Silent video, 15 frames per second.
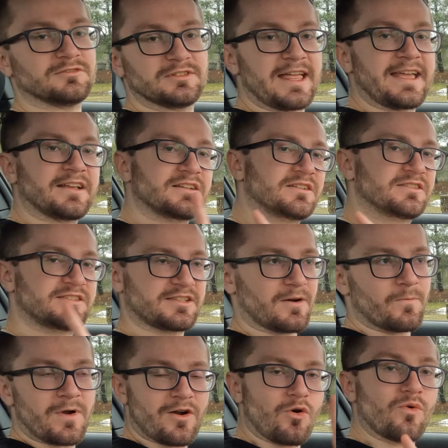link
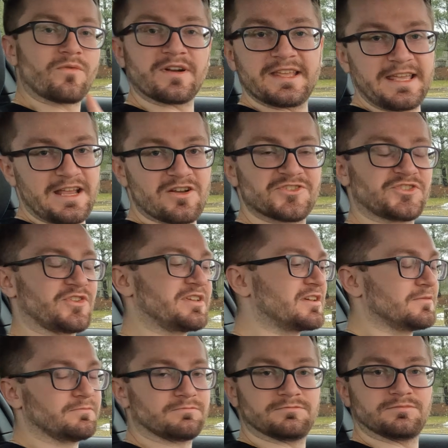somewhere over here so you
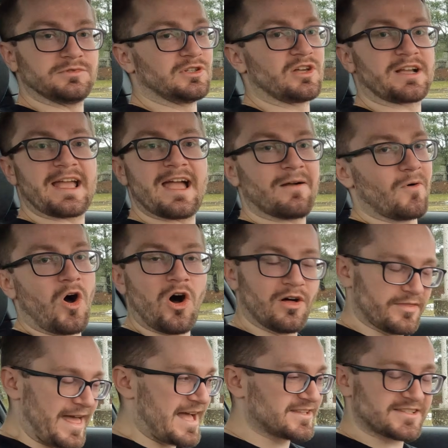can look at all
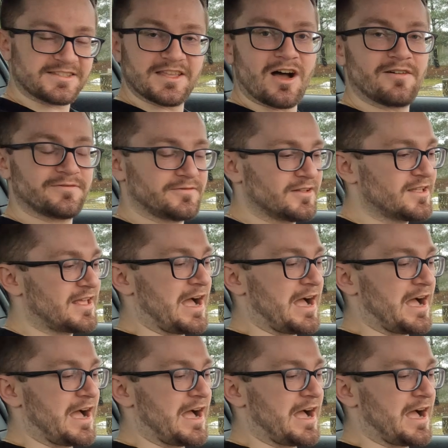that stuff,